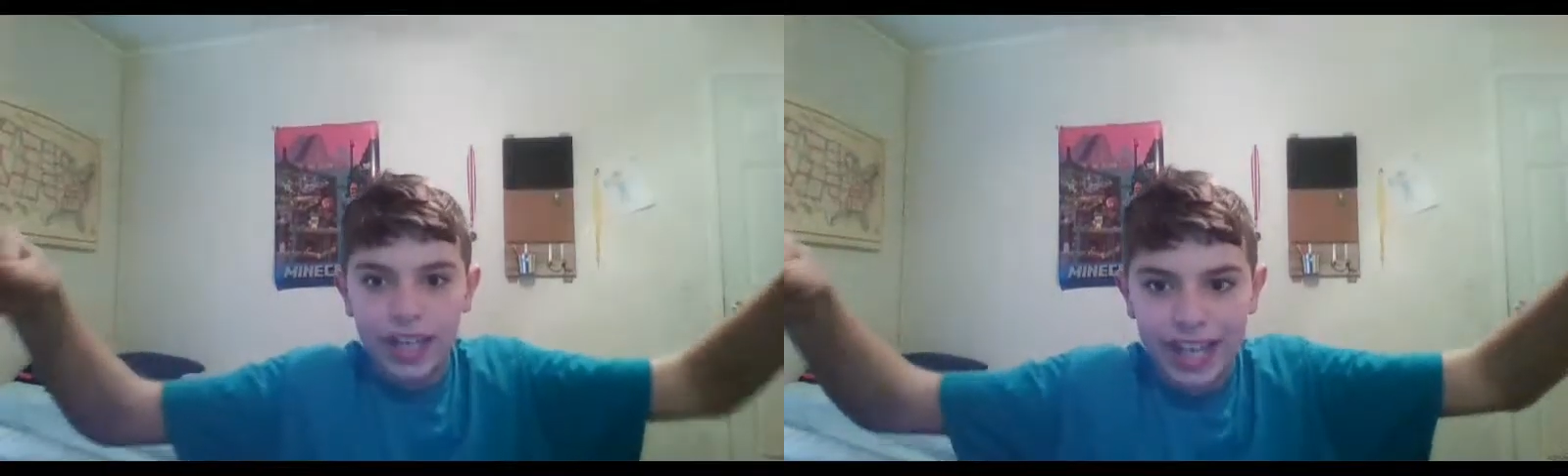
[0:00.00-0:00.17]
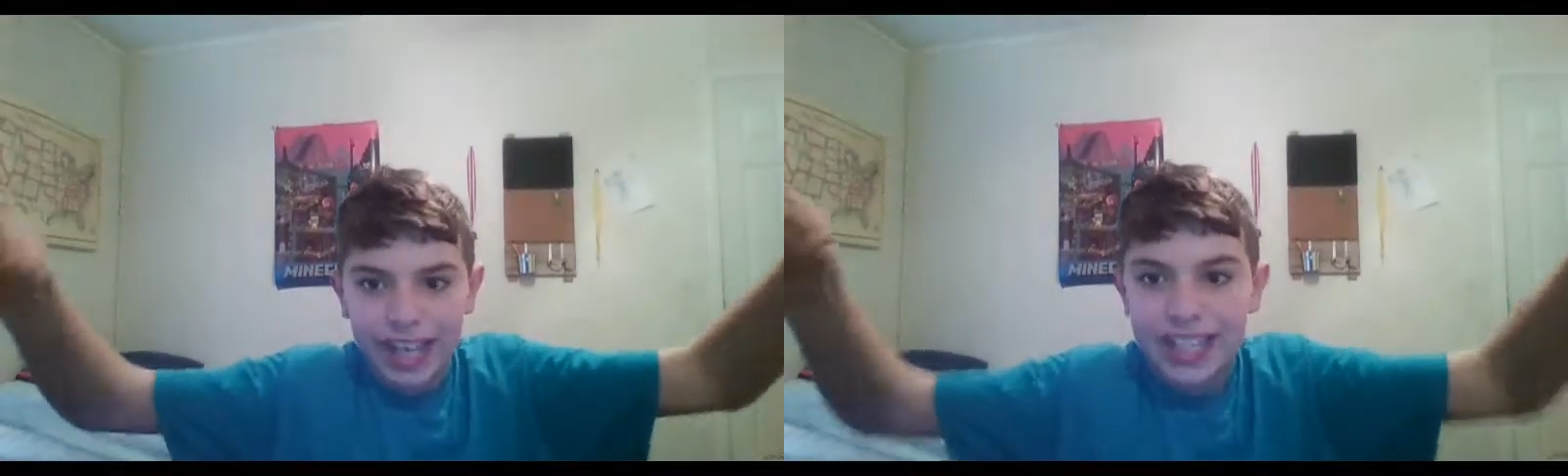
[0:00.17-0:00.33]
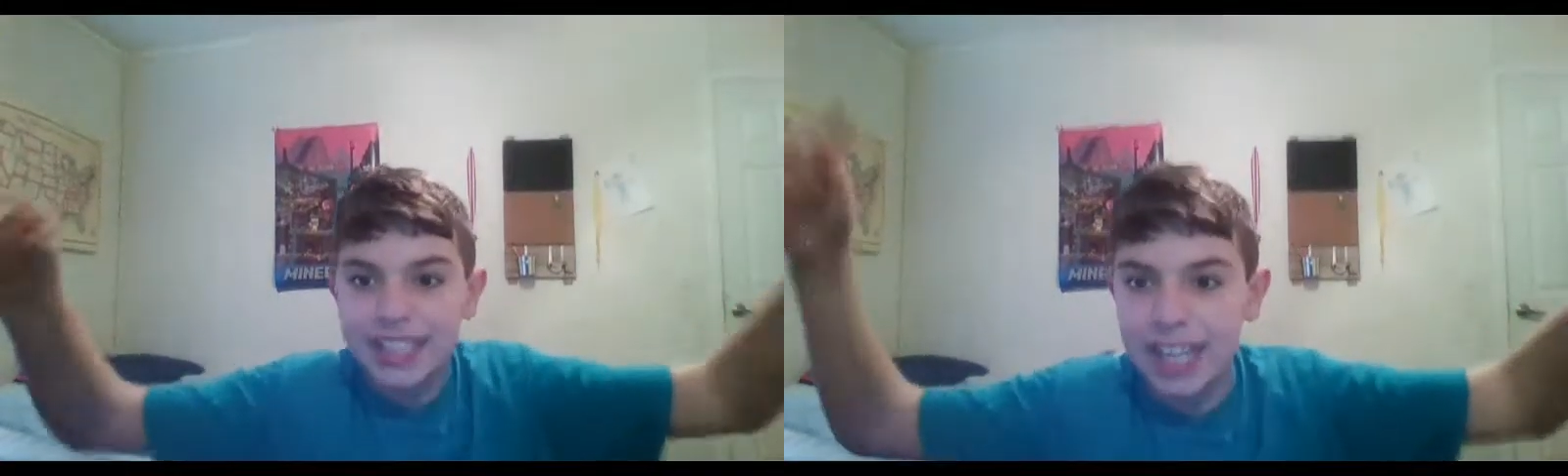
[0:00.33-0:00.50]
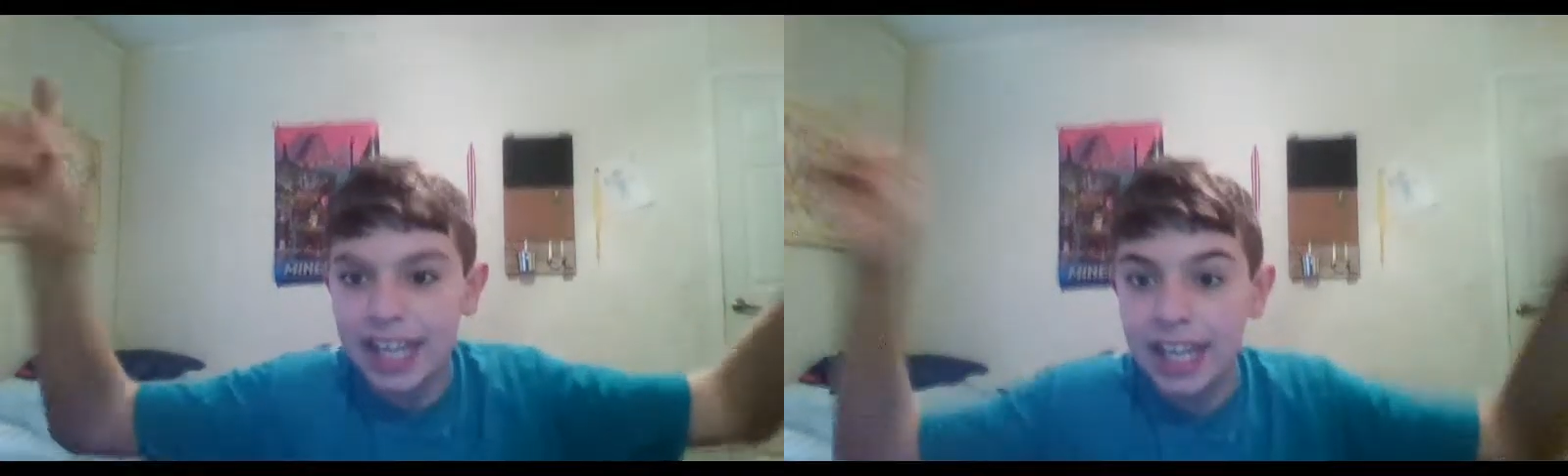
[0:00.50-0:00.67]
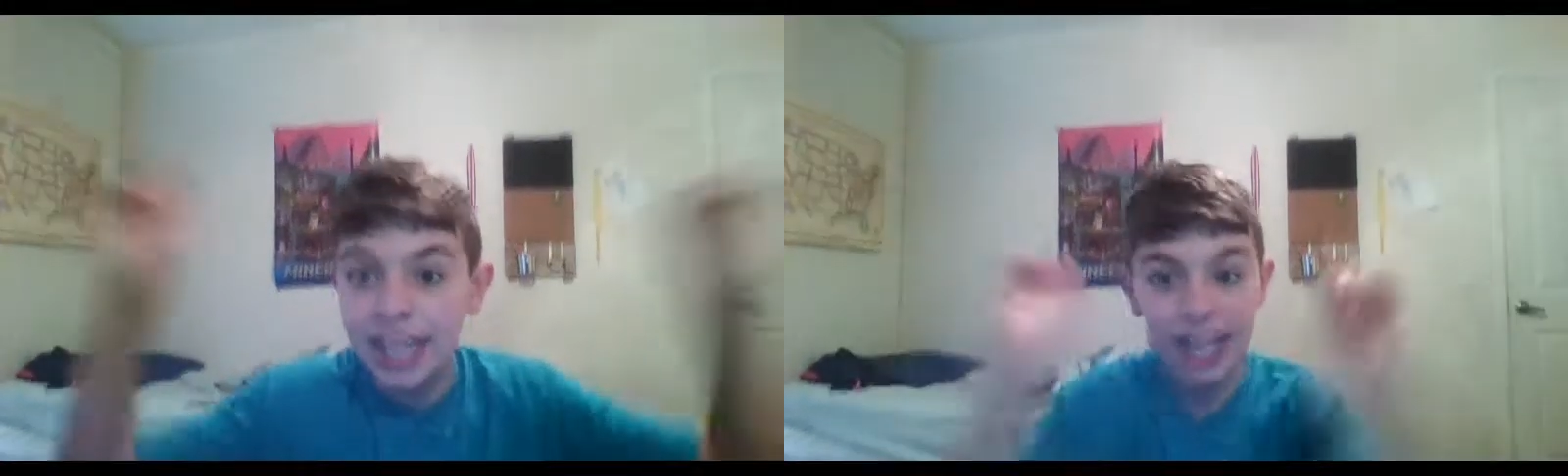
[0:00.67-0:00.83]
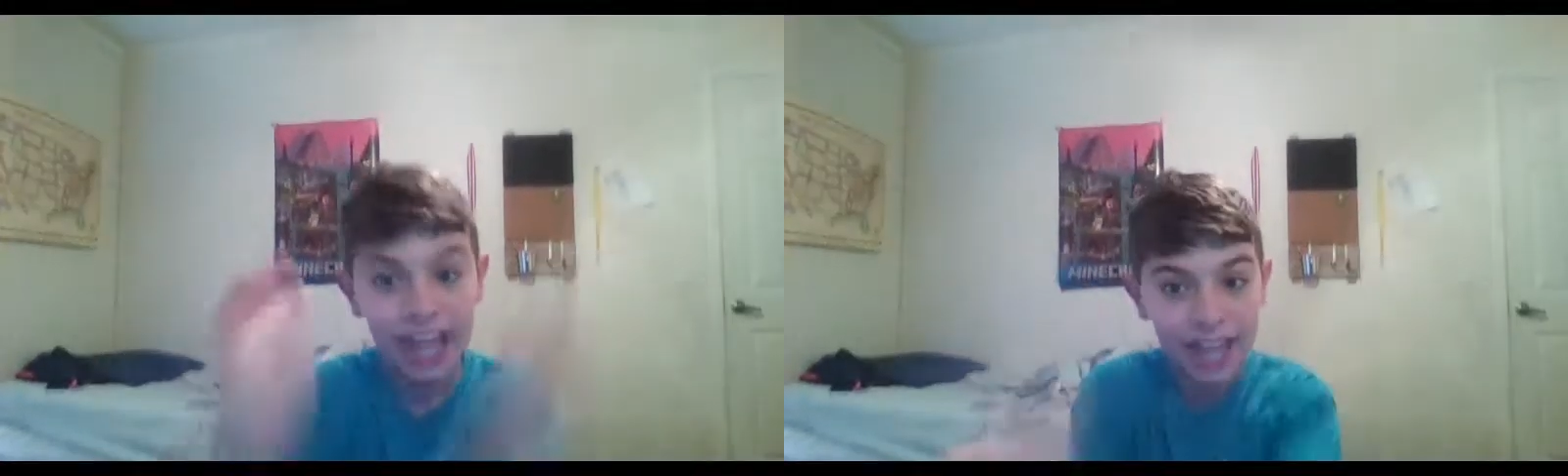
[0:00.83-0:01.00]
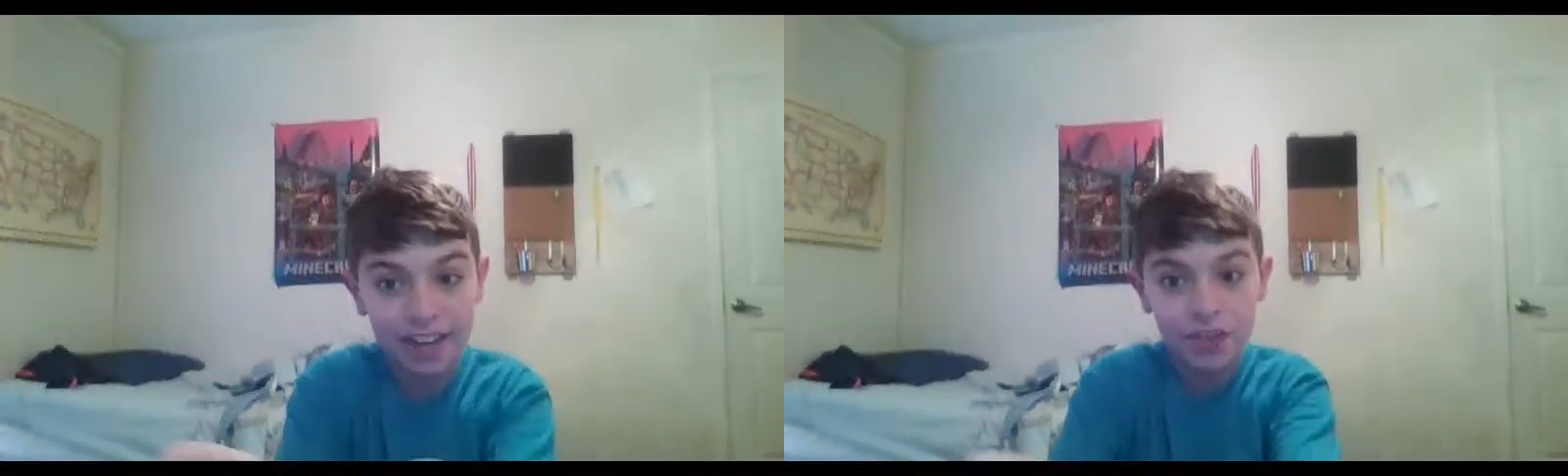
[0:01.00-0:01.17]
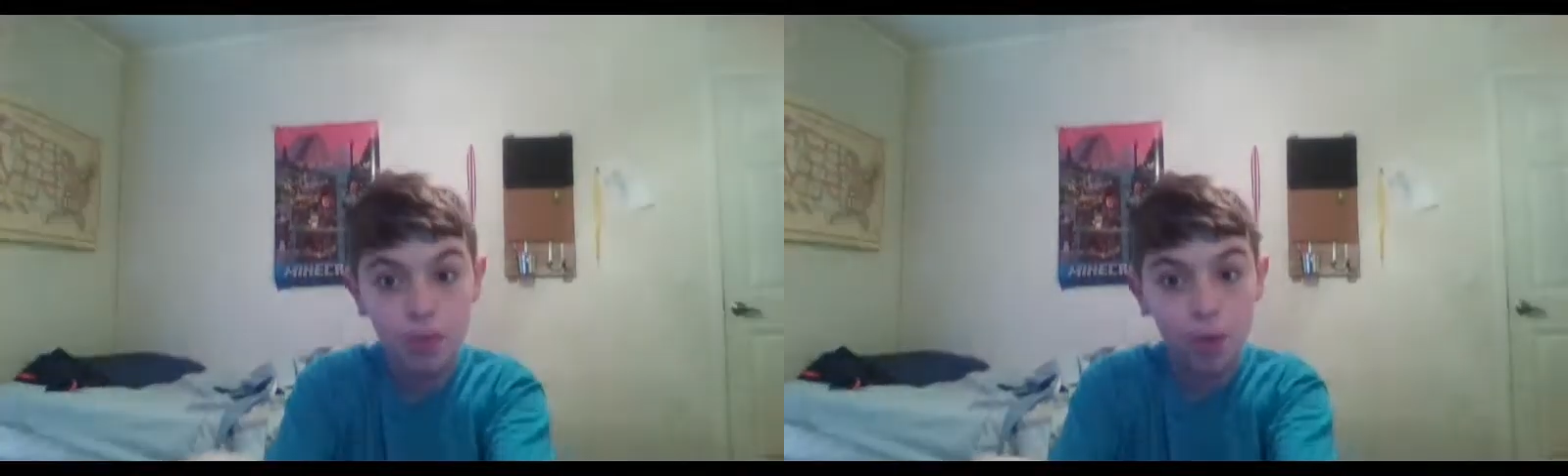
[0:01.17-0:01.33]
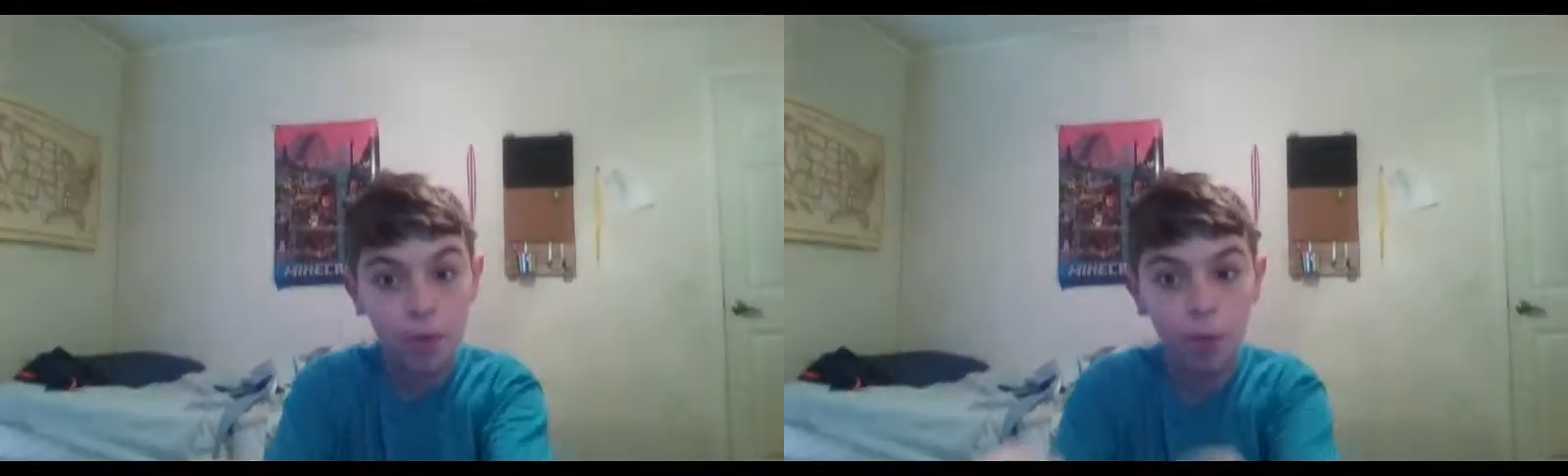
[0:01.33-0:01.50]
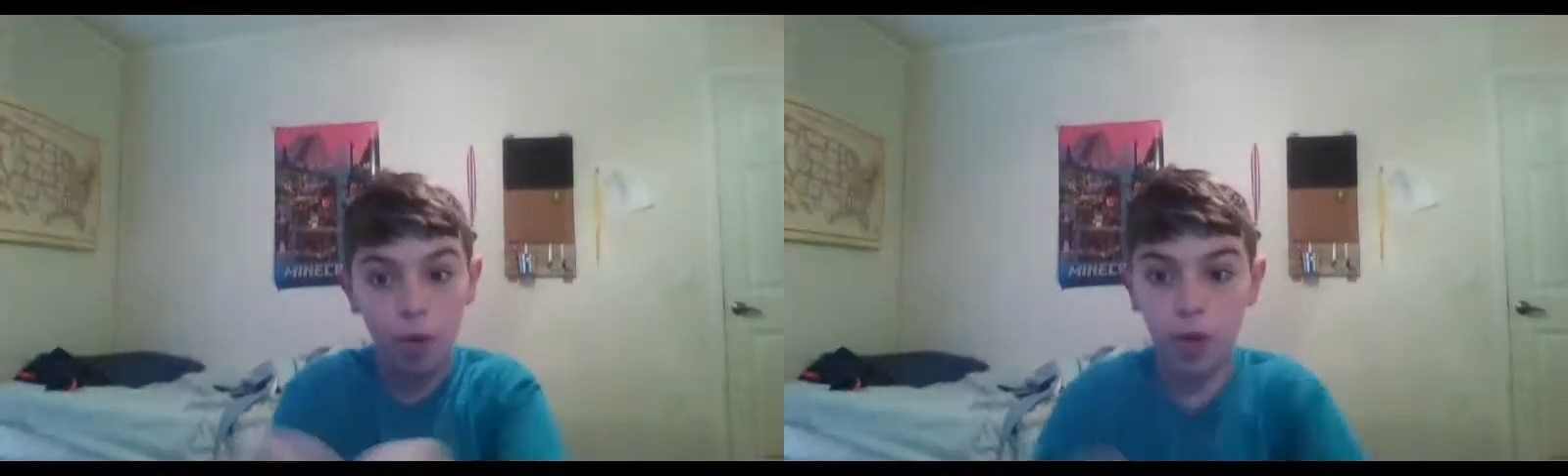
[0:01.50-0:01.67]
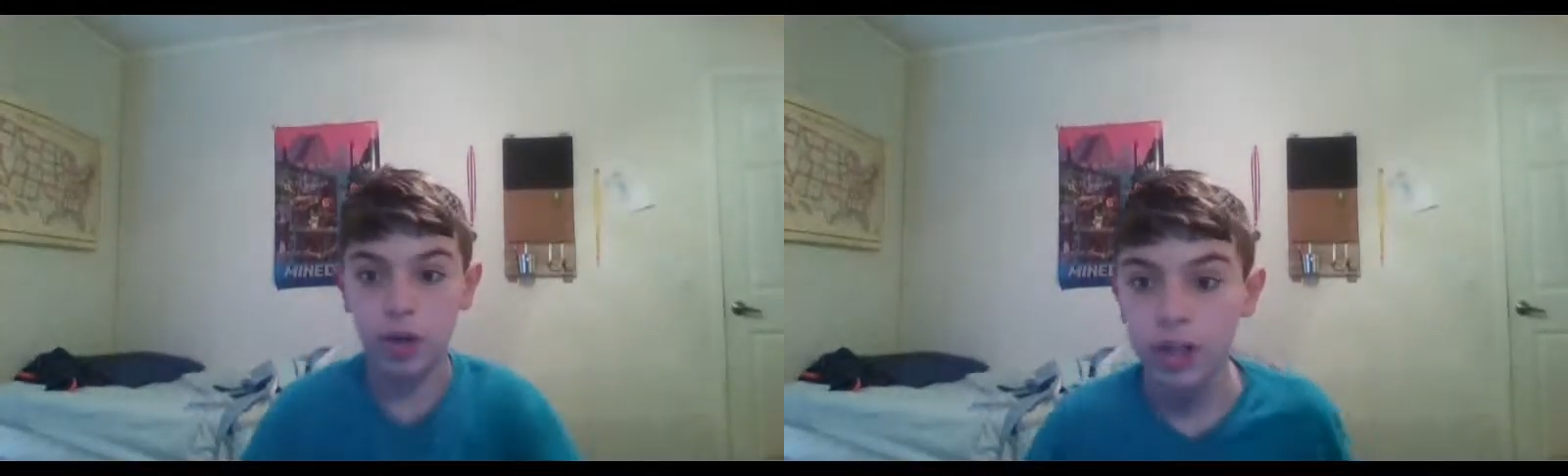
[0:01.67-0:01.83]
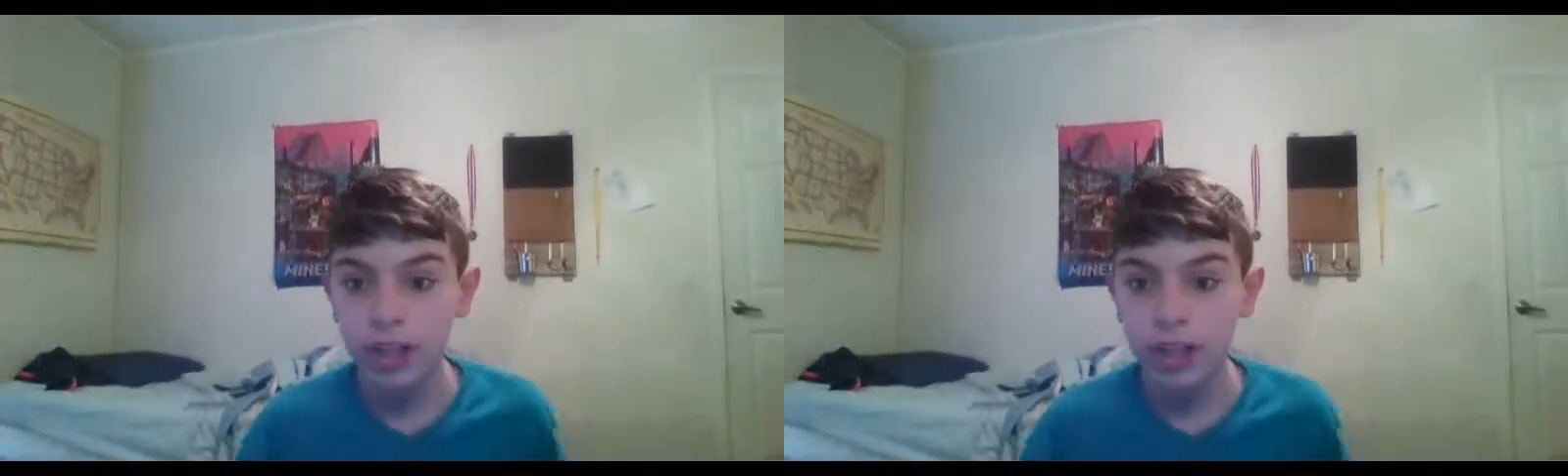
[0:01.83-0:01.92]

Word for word: it and if you want more.